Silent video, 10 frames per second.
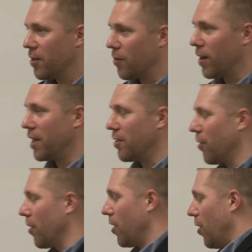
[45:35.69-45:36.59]
right,
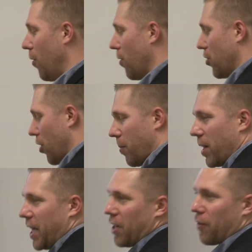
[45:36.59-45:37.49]
or or
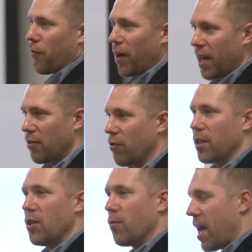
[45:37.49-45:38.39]
Germany or France or
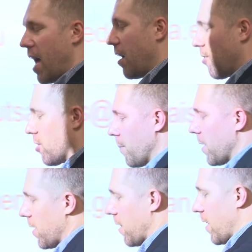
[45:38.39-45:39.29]
the UK or something
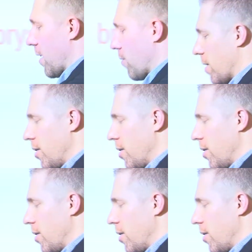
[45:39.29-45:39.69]
like that, right?